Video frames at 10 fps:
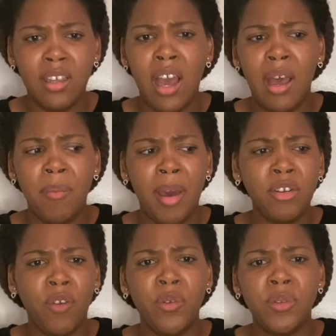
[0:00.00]
I don't
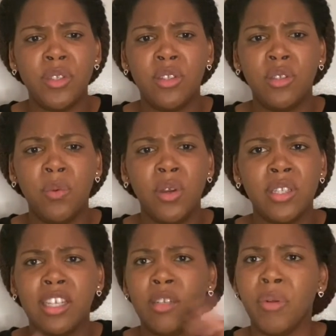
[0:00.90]
know if it was towards
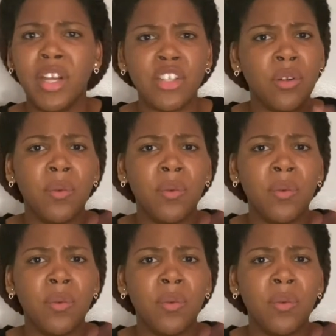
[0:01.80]
like depression or